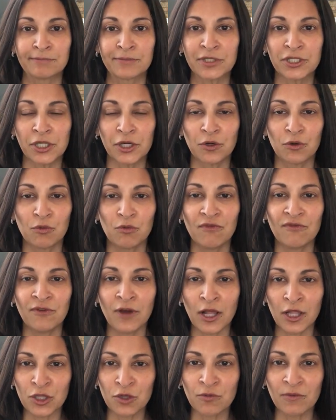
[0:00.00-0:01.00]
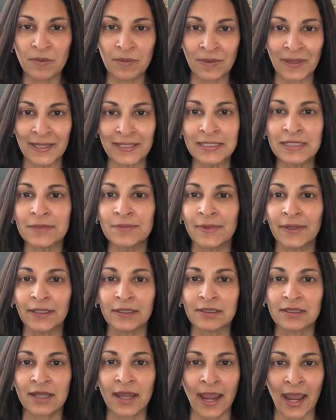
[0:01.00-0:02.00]
So volume
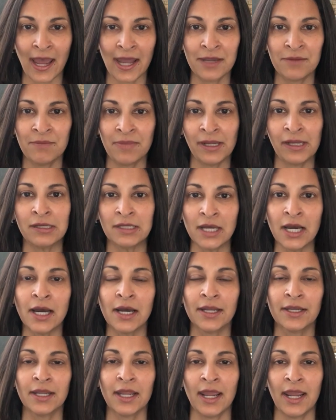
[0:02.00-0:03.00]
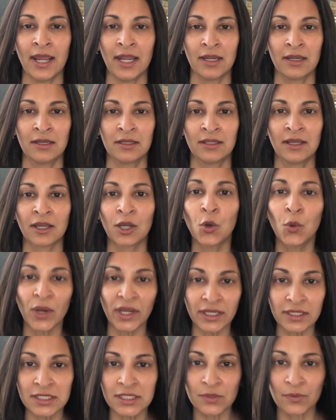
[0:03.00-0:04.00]
replacement can be done, and the
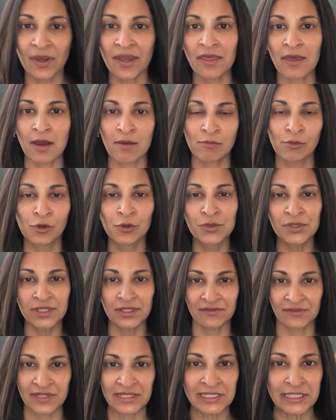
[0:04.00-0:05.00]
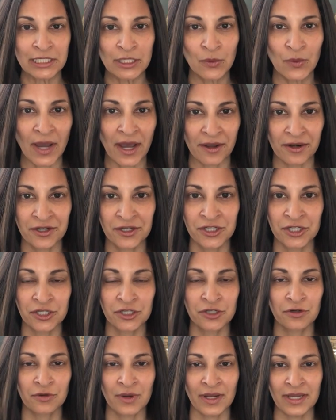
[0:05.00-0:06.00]
quickest way that most of us know how to
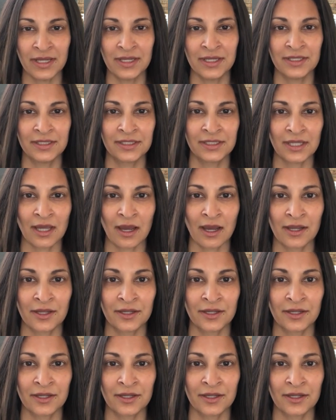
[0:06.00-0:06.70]
do is